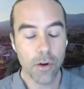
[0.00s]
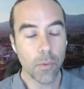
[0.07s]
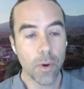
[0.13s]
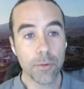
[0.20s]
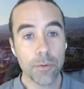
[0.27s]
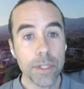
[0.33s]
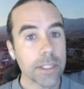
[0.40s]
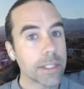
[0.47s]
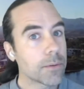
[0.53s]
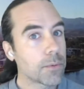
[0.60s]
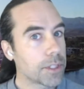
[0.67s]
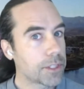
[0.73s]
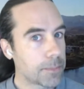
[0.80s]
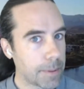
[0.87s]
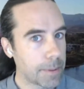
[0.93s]
when really
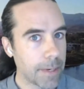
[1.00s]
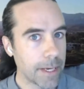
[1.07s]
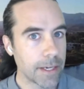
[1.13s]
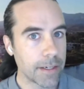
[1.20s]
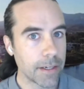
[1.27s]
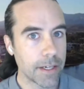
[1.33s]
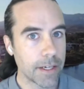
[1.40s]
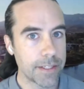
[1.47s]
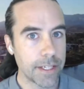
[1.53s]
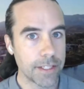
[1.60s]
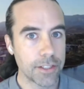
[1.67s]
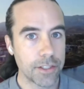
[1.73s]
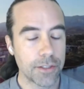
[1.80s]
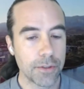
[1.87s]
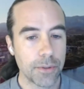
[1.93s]
we should be paying
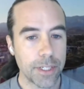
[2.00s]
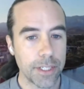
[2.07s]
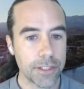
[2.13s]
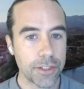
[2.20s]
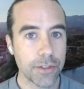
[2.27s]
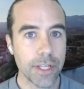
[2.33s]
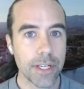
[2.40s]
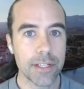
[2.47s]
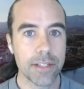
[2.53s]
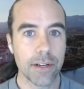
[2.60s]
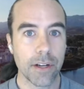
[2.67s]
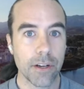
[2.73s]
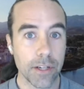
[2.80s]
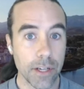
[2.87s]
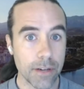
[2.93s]
attention to an issue that is
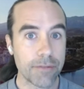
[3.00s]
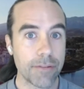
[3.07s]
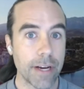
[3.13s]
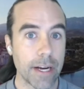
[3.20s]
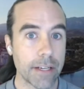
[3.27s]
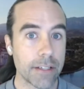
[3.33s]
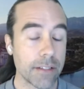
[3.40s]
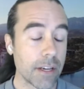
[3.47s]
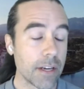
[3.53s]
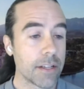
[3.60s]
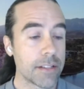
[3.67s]
going to affect,